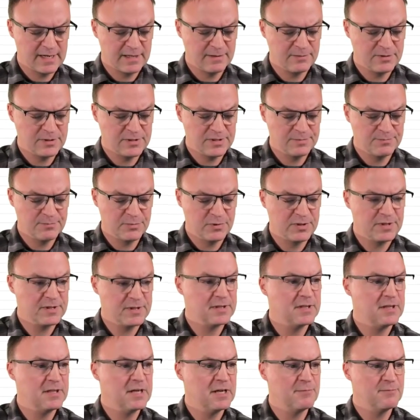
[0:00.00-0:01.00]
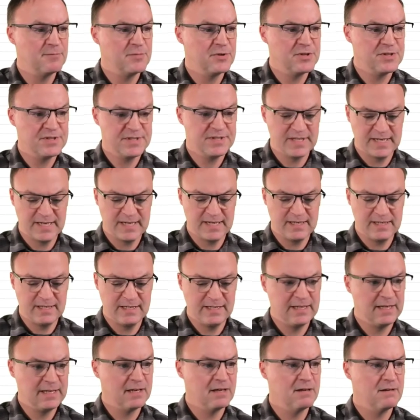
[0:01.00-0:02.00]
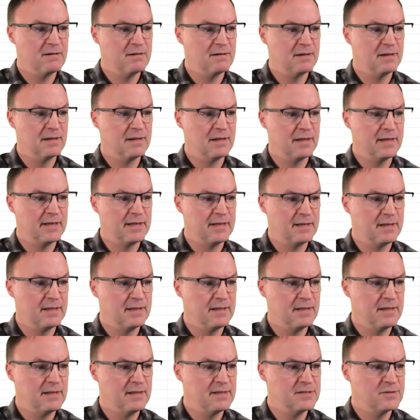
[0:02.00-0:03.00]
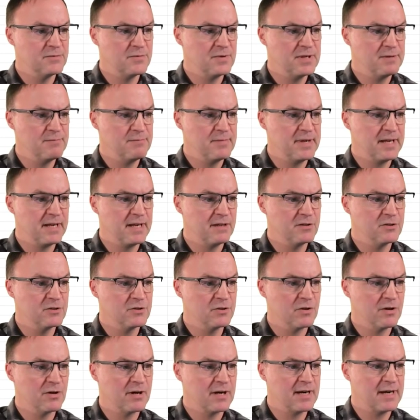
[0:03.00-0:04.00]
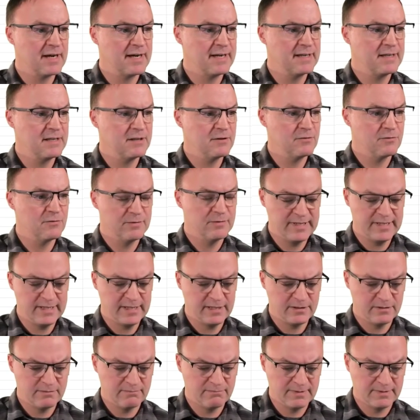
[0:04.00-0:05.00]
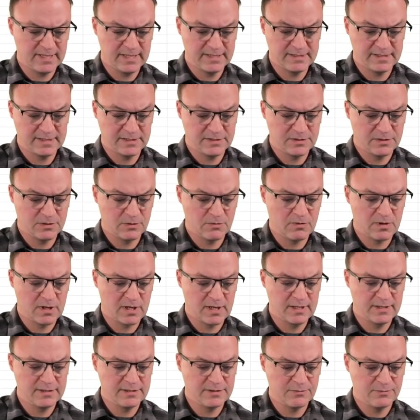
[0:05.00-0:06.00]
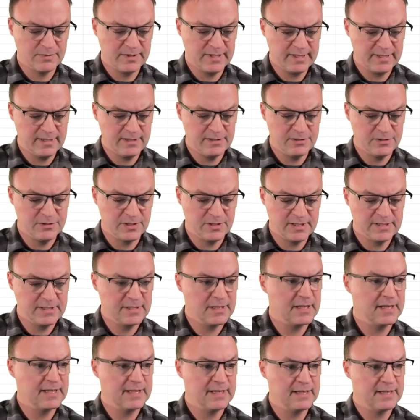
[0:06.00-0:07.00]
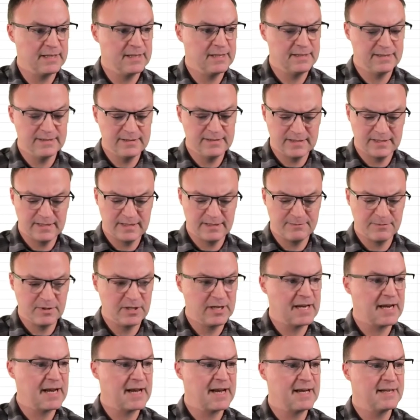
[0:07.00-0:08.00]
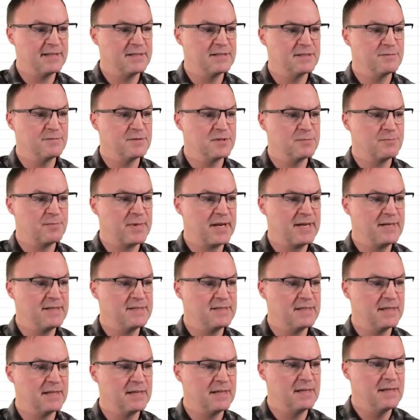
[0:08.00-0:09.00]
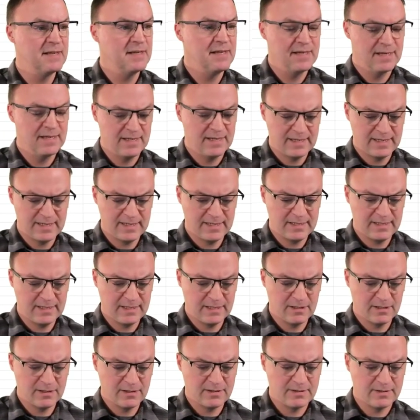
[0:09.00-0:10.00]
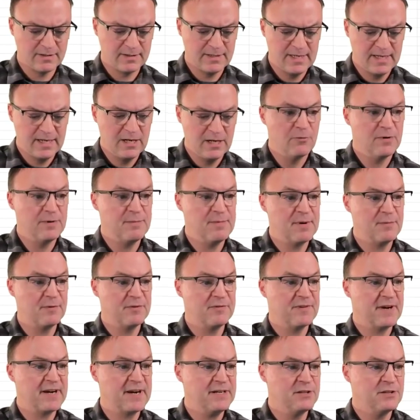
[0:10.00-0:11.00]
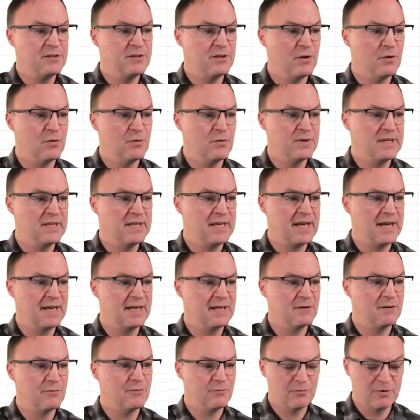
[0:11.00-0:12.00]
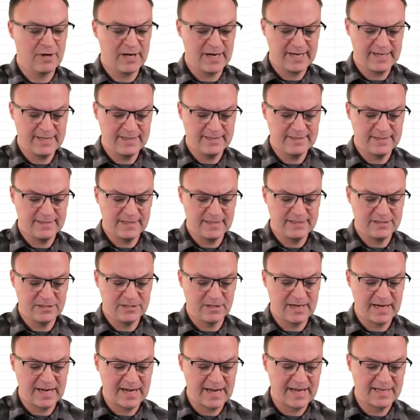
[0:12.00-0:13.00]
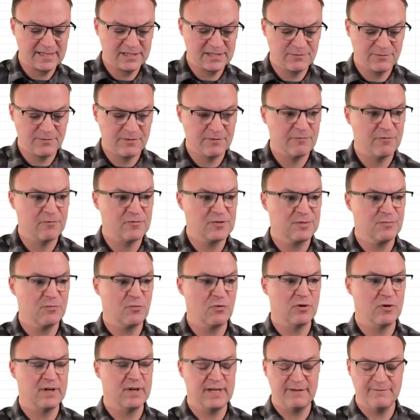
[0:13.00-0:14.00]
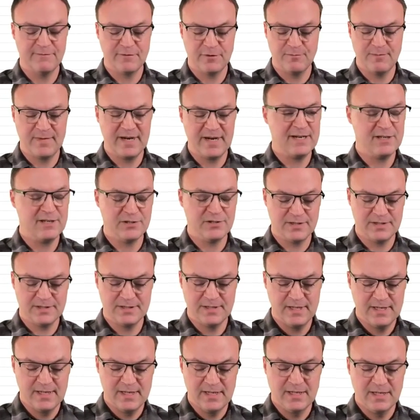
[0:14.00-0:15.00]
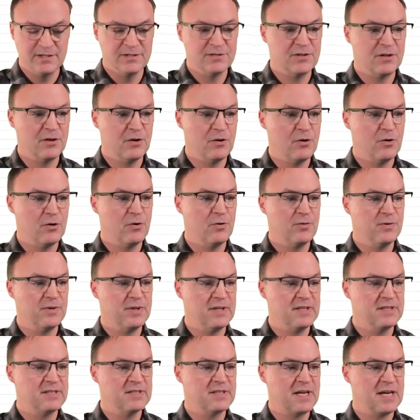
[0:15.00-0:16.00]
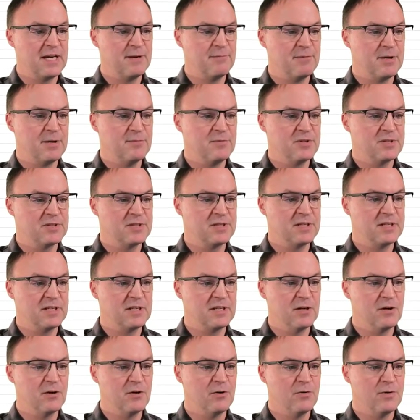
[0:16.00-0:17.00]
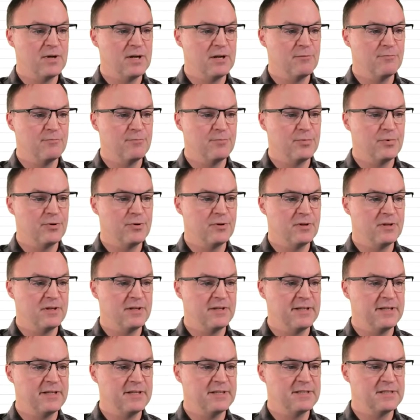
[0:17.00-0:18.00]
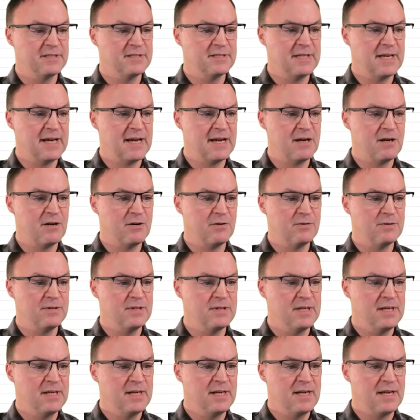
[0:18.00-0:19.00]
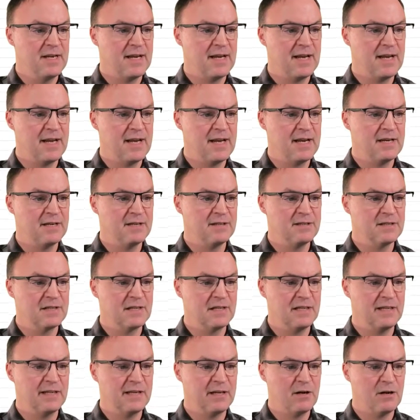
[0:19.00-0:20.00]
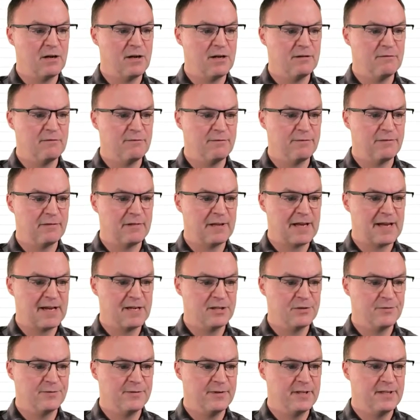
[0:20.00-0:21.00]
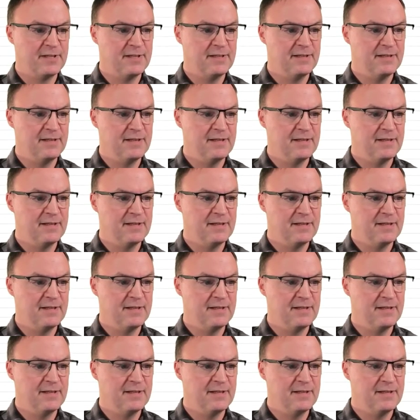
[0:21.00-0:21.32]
just put the numbers in here like this one, making sure I can read it because it's so hard to read, just like it is. And I'm going to add some spacing in here. Remember, if I don't get it right, it's going to ask for some more information. So this time I'm just going to go and pull this down and click on flash fill.